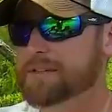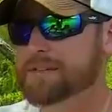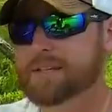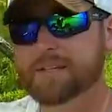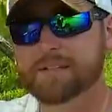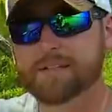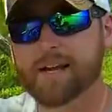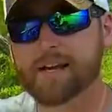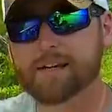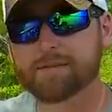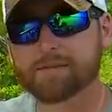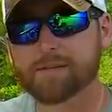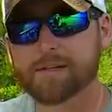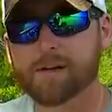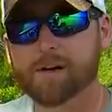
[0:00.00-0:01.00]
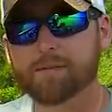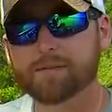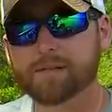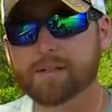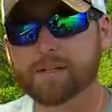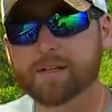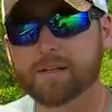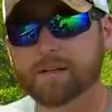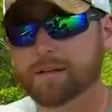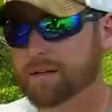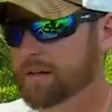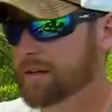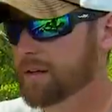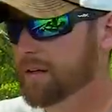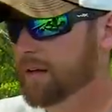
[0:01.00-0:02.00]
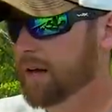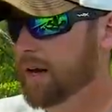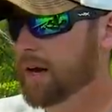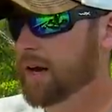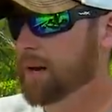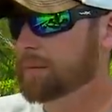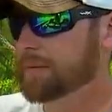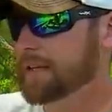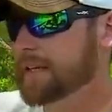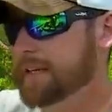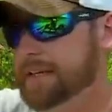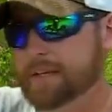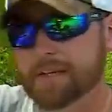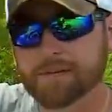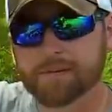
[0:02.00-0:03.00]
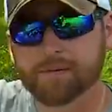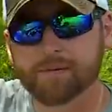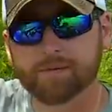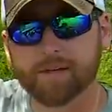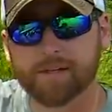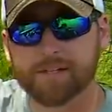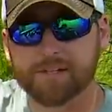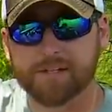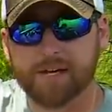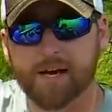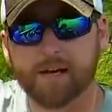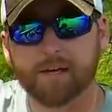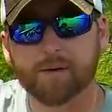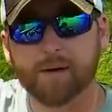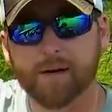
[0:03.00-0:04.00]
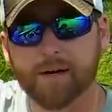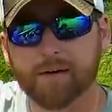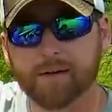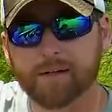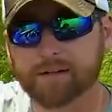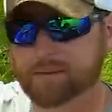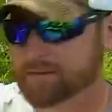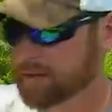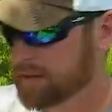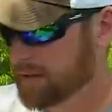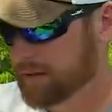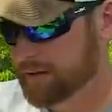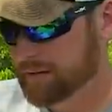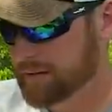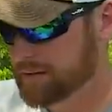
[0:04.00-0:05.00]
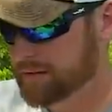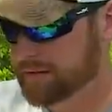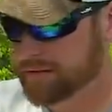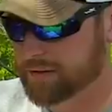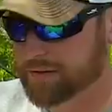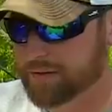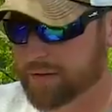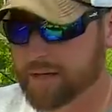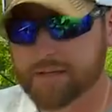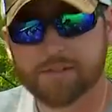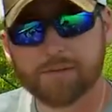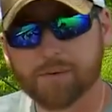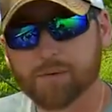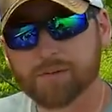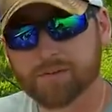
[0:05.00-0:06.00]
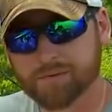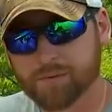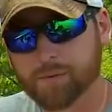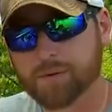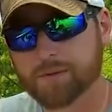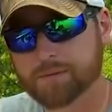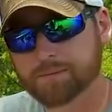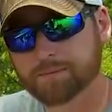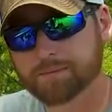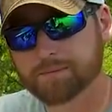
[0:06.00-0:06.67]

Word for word: six to eight feet off the end, um, leading into a very shallow area, this is a great choice for it.